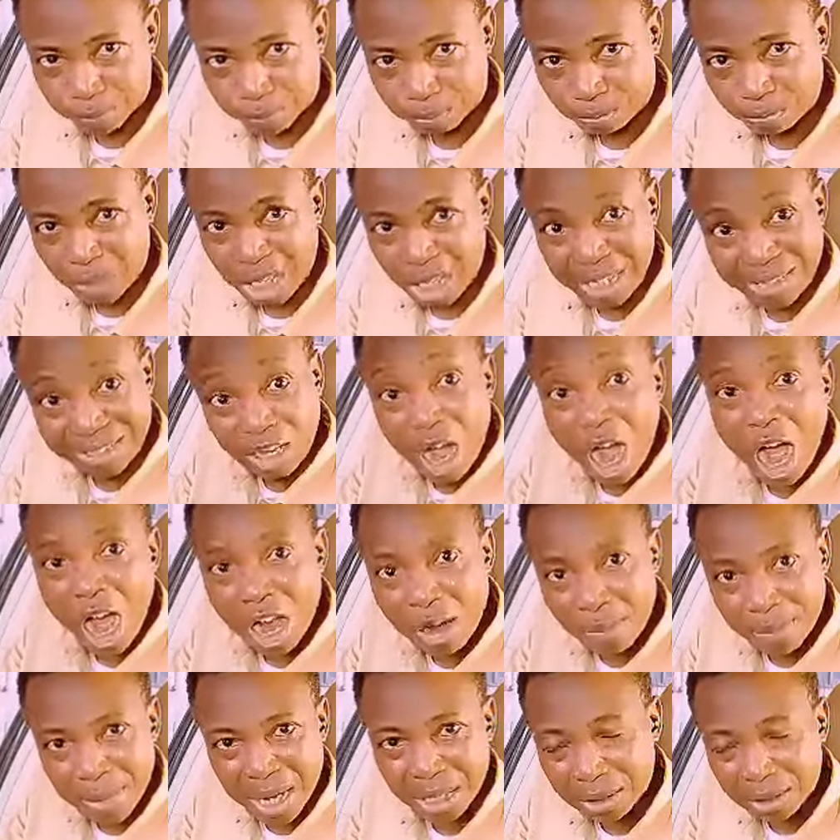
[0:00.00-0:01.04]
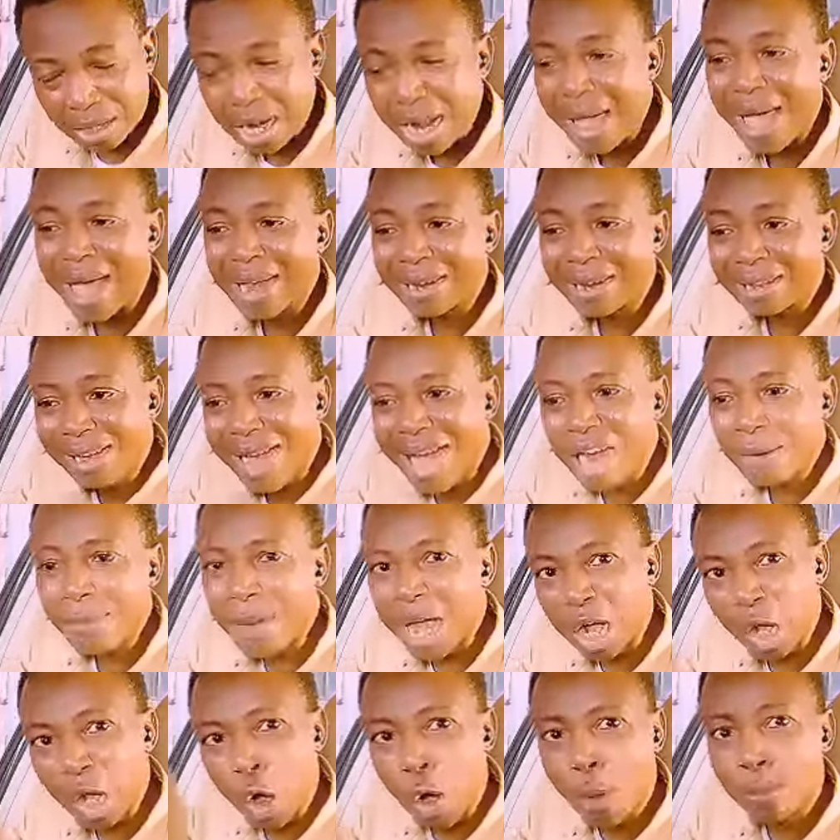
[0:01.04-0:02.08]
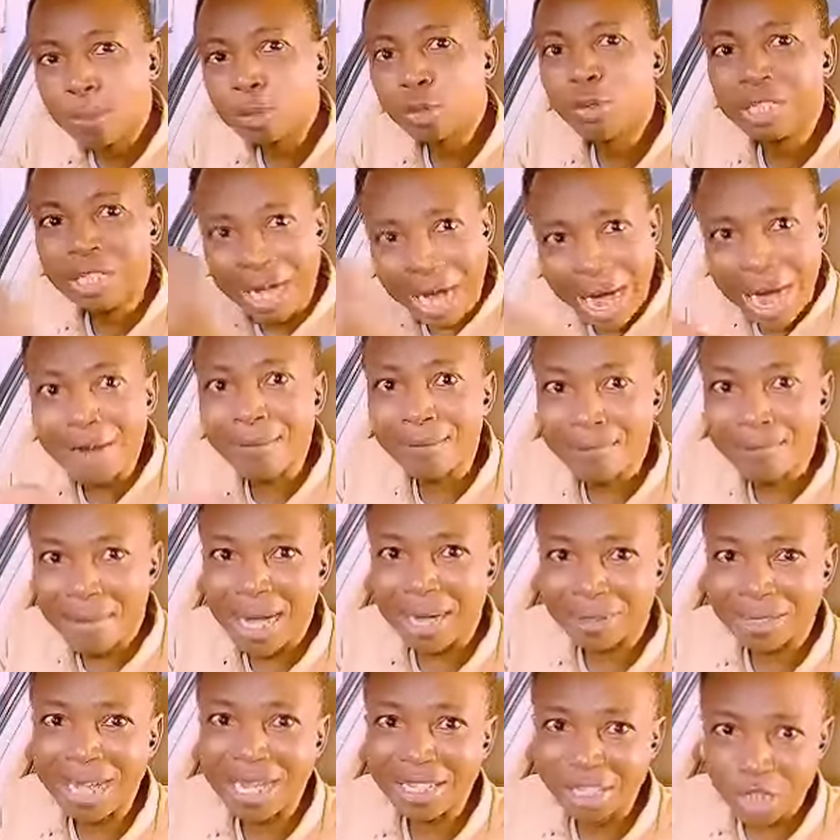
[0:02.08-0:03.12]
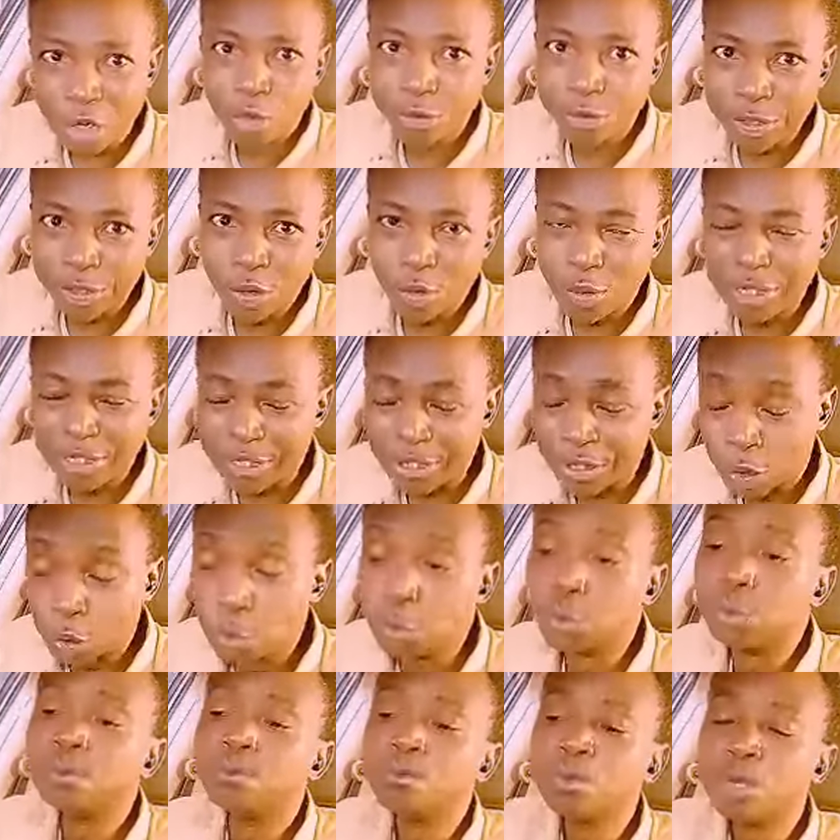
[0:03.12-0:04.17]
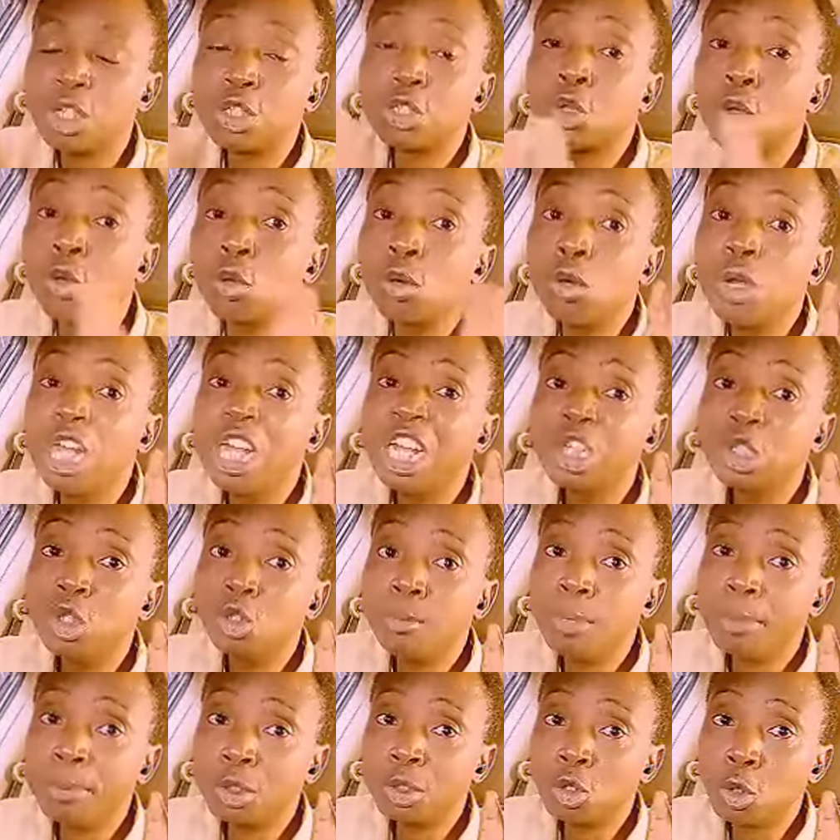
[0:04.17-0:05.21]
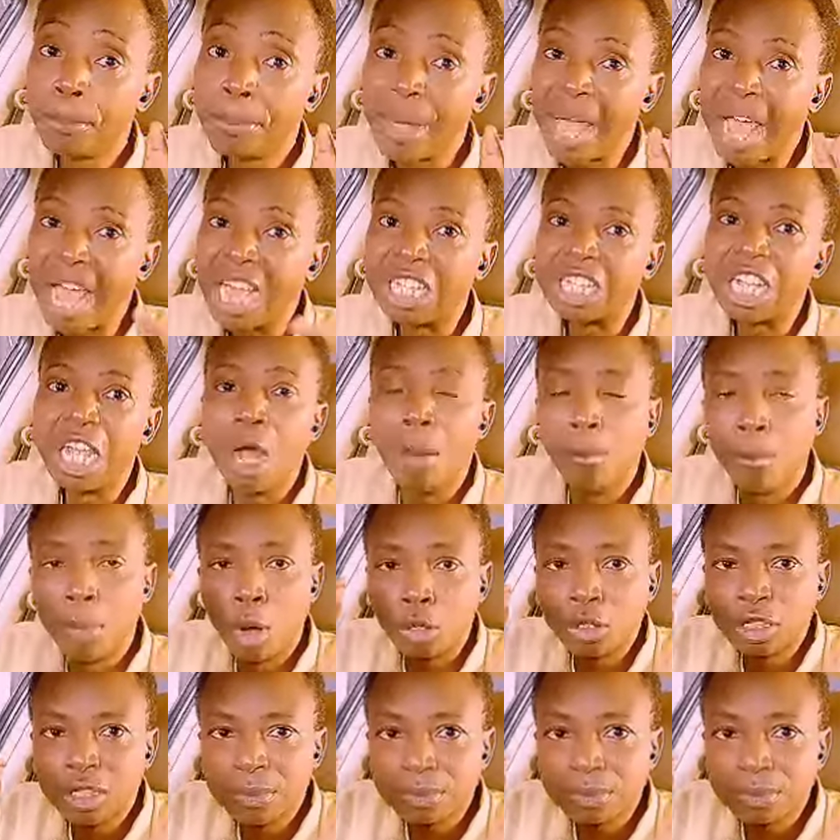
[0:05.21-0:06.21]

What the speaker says: It's karma, and karma comes with karma. That's consequences too. So you'll be able to bear it. But